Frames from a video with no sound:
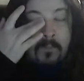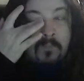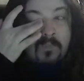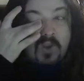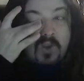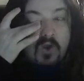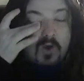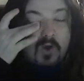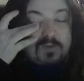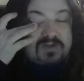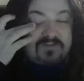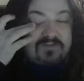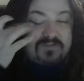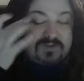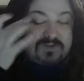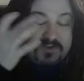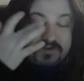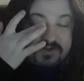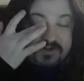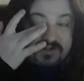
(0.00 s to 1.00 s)
Oh, I'm definitely
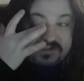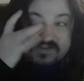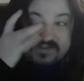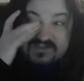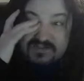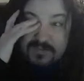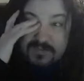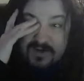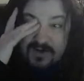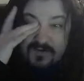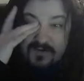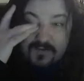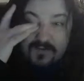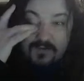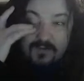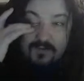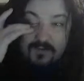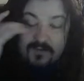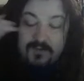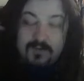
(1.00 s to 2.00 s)
doing Dark Souls tomorrow.
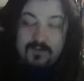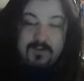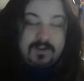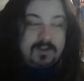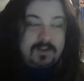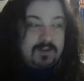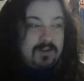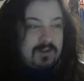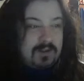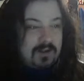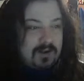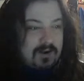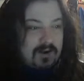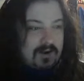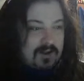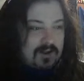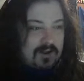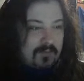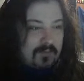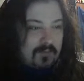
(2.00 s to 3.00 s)

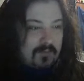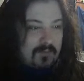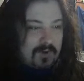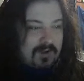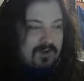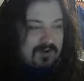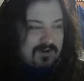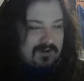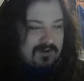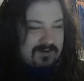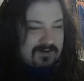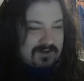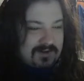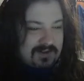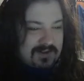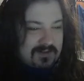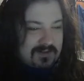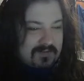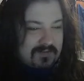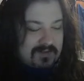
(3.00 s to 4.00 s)
Alright, 1
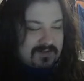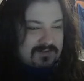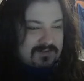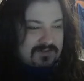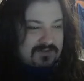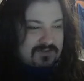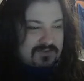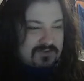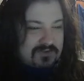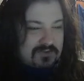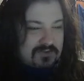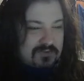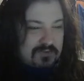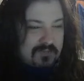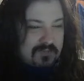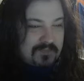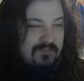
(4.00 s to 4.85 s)
and then 2.